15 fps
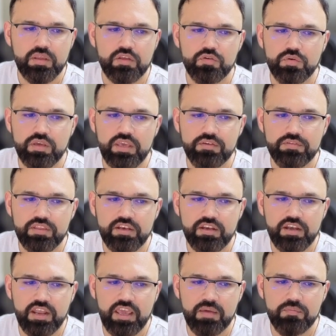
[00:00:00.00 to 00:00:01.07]
you give it a
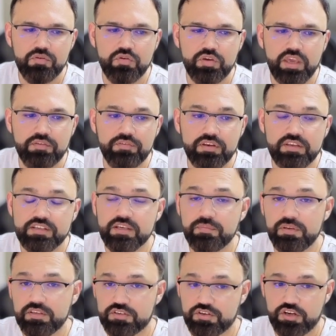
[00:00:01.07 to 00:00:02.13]
name, you give it some
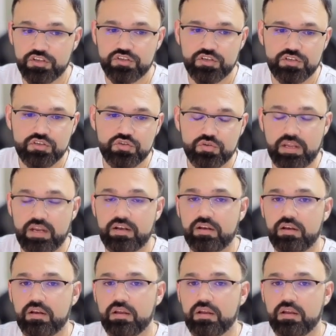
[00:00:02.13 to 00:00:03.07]
instructions so that